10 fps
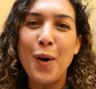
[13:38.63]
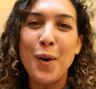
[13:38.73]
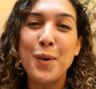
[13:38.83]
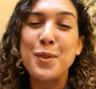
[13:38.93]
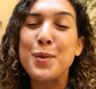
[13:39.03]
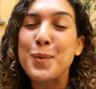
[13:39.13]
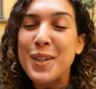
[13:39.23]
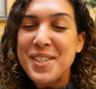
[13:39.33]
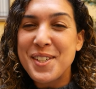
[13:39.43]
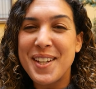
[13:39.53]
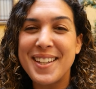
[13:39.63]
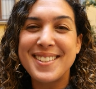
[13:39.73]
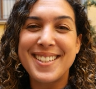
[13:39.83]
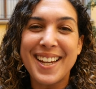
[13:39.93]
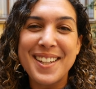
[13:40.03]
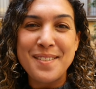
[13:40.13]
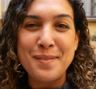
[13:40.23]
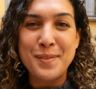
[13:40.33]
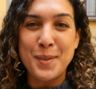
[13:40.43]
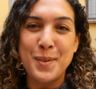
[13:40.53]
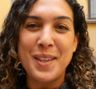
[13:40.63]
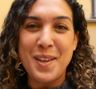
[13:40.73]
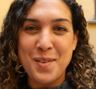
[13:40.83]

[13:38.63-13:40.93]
all the rich and decadent food that